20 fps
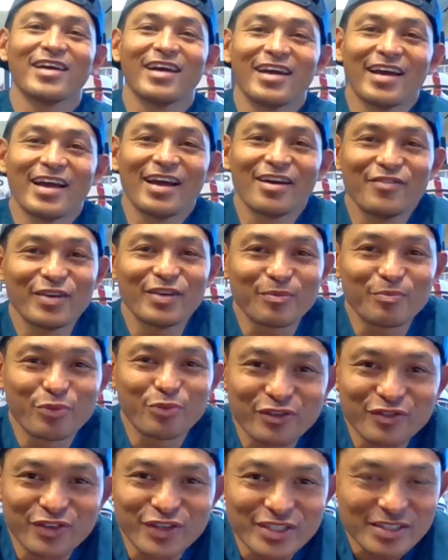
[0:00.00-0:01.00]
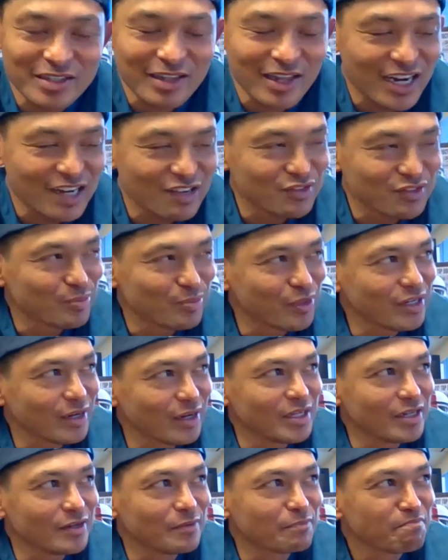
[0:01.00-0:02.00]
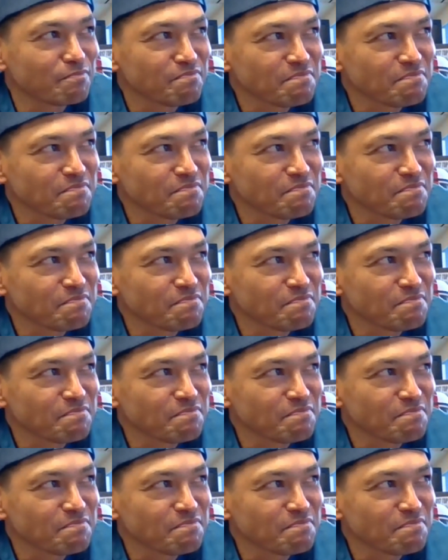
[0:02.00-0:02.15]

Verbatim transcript: having previous lives. But I mean,